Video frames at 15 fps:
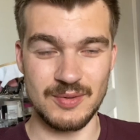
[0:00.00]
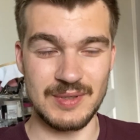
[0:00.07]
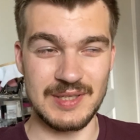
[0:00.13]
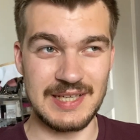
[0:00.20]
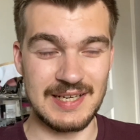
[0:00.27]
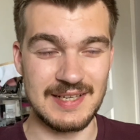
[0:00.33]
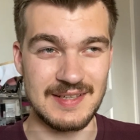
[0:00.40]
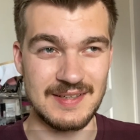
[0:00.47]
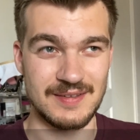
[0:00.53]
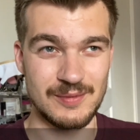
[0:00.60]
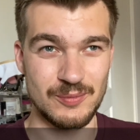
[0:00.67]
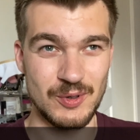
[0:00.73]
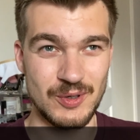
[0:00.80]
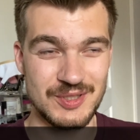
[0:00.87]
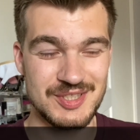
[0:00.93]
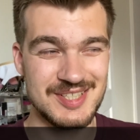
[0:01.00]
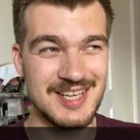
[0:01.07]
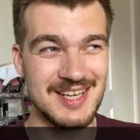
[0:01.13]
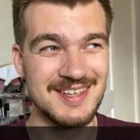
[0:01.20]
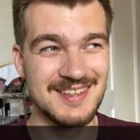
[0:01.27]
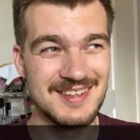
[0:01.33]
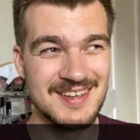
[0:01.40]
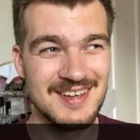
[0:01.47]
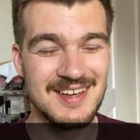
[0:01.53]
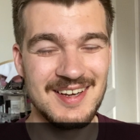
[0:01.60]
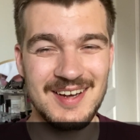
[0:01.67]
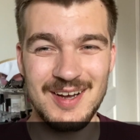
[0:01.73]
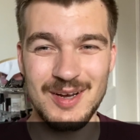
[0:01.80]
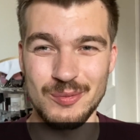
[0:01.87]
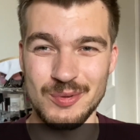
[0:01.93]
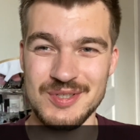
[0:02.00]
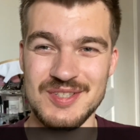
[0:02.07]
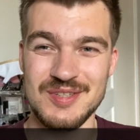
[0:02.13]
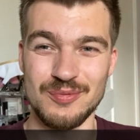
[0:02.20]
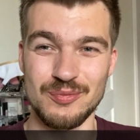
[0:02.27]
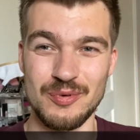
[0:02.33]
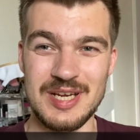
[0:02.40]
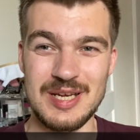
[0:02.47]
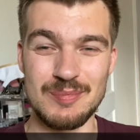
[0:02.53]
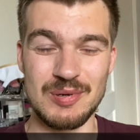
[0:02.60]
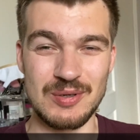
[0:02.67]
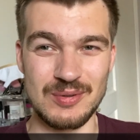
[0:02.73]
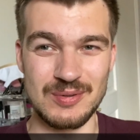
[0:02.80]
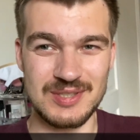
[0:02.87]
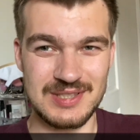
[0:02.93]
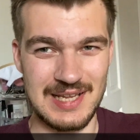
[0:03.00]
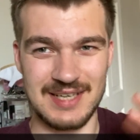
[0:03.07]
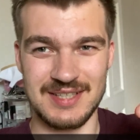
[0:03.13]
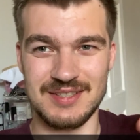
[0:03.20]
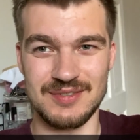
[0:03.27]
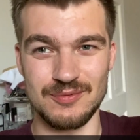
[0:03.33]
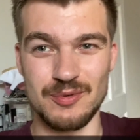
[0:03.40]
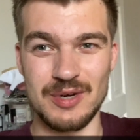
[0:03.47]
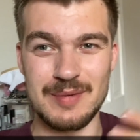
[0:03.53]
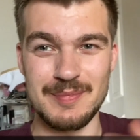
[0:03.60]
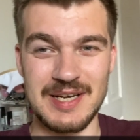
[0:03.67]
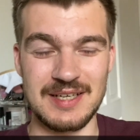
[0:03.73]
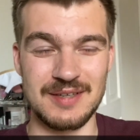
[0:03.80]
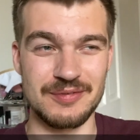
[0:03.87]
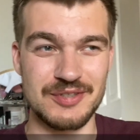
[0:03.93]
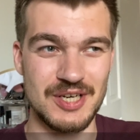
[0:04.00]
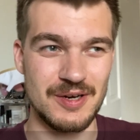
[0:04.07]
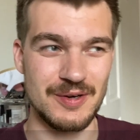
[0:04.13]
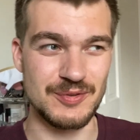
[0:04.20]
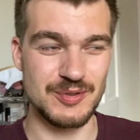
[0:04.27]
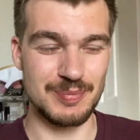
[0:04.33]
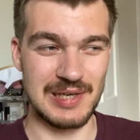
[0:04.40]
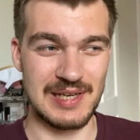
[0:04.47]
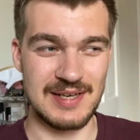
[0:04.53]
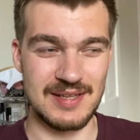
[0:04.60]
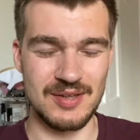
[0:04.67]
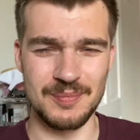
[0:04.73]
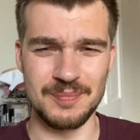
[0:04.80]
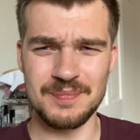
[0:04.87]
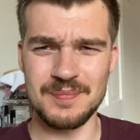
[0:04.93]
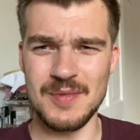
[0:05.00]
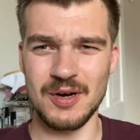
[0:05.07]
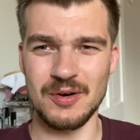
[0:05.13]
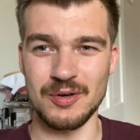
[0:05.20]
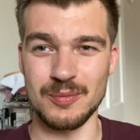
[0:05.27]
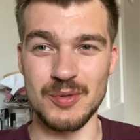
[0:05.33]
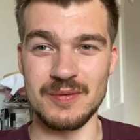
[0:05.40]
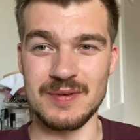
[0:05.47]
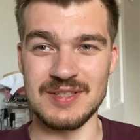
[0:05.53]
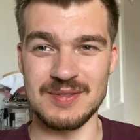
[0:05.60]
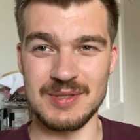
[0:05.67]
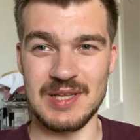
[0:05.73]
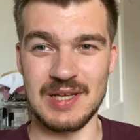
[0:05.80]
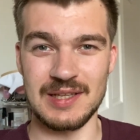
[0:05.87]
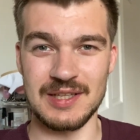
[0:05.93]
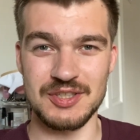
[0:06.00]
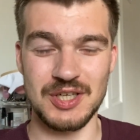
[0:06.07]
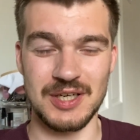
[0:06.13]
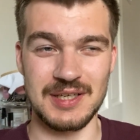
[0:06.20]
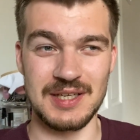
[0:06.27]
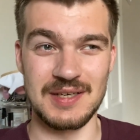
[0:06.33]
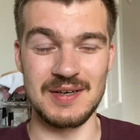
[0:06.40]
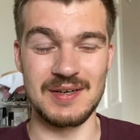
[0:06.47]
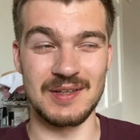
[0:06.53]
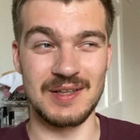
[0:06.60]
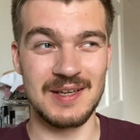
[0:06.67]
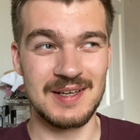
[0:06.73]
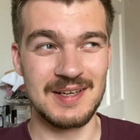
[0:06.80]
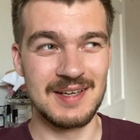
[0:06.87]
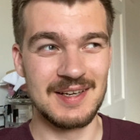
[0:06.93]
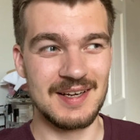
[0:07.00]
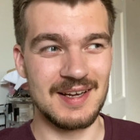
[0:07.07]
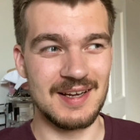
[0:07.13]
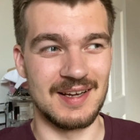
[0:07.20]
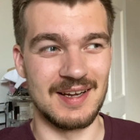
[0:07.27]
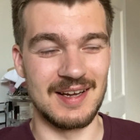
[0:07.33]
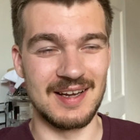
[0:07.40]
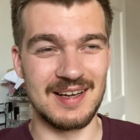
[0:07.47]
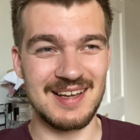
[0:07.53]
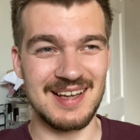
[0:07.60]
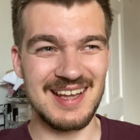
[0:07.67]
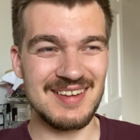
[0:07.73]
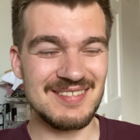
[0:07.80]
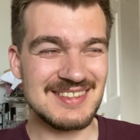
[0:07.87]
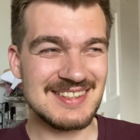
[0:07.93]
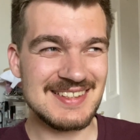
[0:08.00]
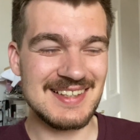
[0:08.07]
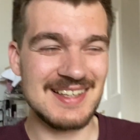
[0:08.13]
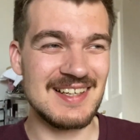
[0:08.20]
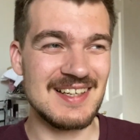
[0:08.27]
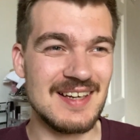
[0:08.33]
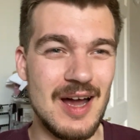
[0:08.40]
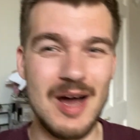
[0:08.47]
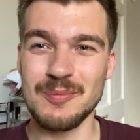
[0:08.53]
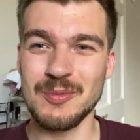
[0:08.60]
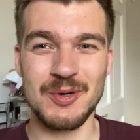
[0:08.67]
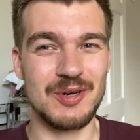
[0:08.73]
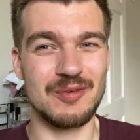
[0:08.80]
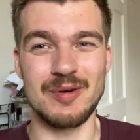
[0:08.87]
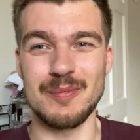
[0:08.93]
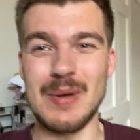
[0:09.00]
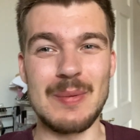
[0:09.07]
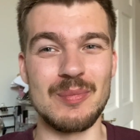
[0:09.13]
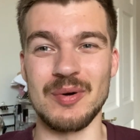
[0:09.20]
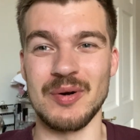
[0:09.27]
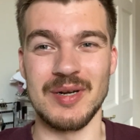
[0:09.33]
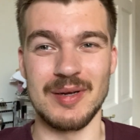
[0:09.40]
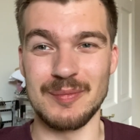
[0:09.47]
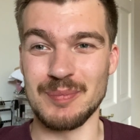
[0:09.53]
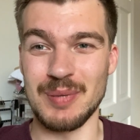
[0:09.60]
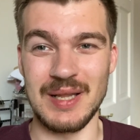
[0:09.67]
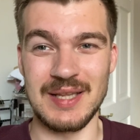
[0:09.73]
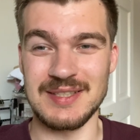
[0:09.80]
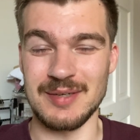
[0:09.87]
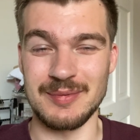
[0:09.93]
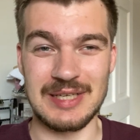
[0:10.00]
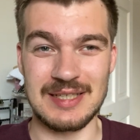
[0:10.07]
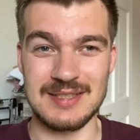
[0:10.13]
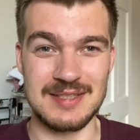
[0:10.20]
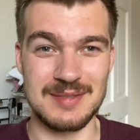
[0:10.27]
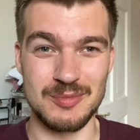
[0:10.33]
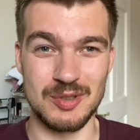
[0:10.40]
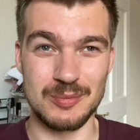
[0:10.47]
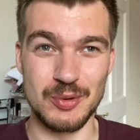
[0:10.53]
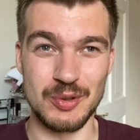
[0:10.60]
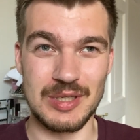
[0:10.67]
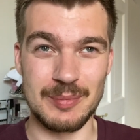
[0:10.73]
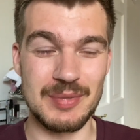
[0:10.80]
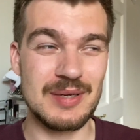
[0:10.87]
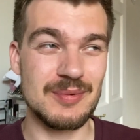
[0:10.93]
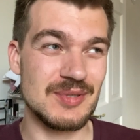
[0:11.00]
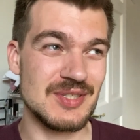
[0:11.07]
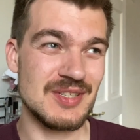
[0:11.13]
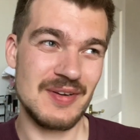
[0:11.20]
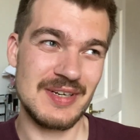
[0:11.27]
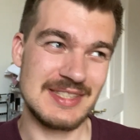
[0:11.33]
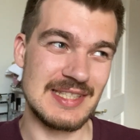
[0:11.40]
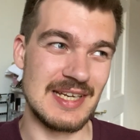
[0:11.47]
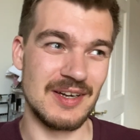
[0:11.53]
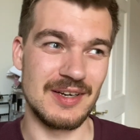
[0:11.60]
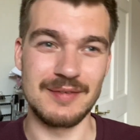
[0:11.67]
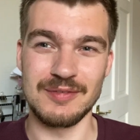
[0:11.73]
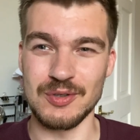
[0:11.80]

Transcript: in the end, I watched the reboot / remake of Child's Play, the horror movies with like the Chucky doll. It was, I'm not going to remember it by the time I get to tomorrow morning, but it was nicely kind of